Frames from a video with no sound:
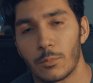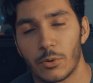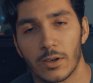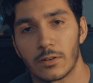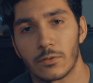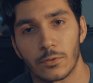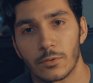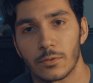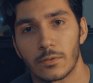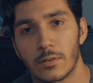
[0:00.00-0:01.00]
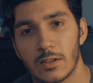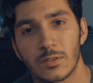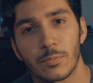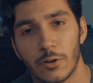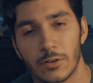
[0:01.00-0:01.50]
bring another
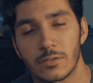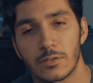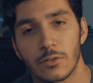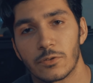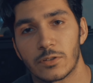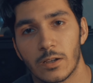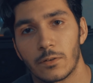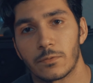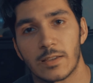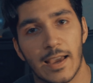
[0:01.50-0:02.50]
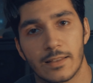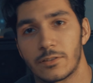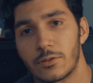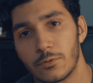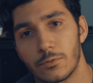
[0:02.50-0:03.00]
experience to yourself to add
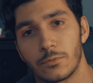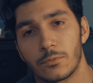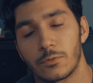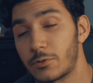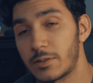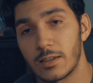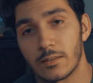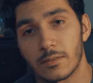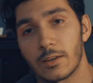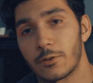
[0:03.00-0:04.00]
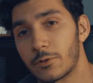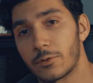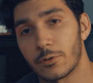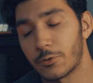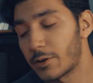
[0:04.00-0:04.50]
to your tea that you're
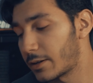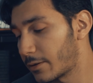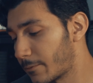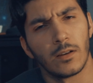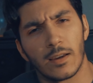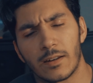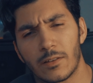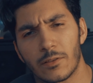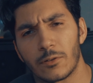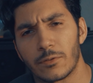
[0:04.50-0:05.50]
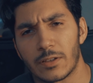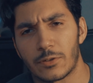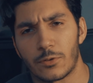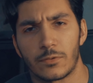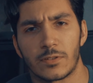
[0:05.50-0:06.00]
creating. Another little thing
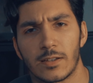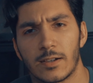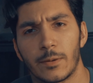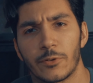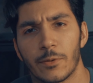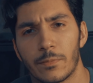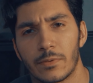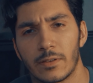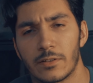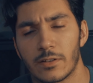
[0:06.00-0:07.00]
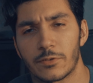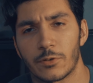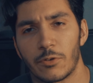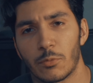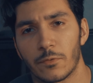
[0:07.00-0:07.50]
too to help your empathy is also
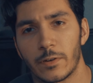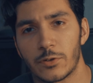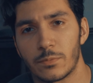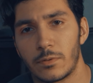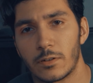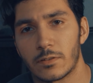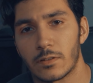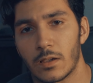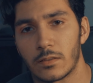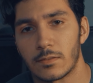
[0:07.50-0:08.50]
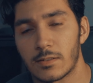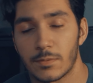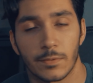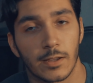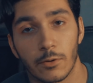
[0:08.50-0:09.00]
to read more fiction books, and that's
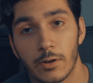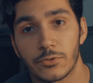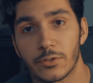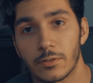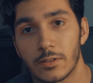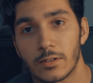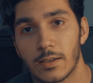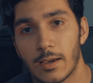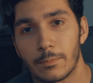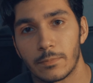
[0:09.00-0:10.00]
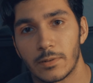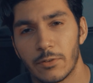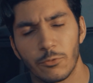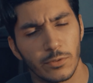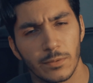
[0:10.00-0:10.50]
something I know I struggle in. I've
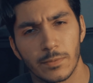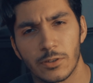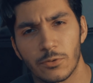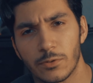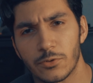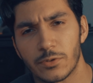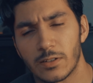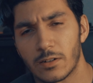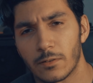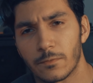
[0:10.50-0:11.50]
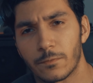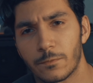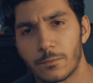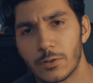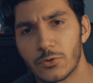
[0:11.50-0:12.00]
never really been too interested on
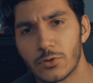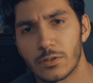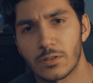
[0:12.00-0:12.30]
fiction